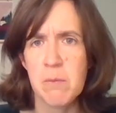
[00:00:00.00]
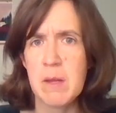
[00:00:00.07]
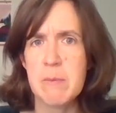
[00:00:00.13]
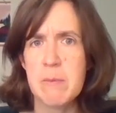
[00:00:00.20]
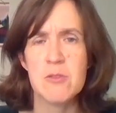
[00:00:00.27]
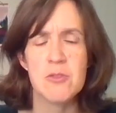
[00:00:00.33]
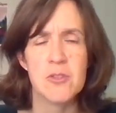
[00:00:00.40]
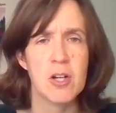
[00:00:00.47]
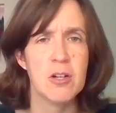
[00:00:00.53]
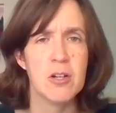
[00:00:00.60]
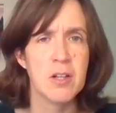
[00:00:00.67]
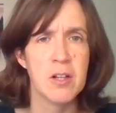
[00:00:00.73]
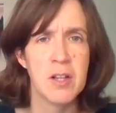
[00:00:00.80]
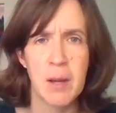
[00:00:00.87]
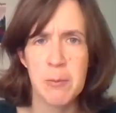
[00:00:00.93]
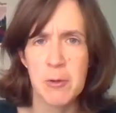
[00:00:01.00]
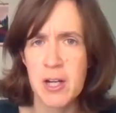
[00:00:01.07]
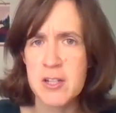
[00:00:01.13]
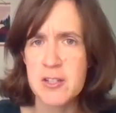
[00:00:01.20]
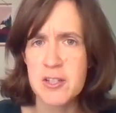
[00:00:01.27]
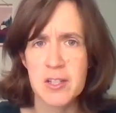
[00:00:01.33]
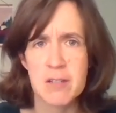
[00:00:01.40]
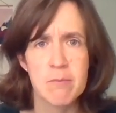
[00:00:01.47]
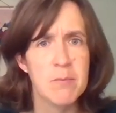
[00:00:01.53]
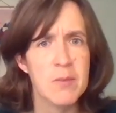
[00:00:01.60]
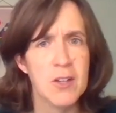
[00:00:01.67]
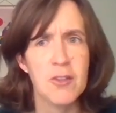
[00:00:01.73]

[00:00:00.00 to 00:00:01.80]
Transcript: Maybe you started a collaboration.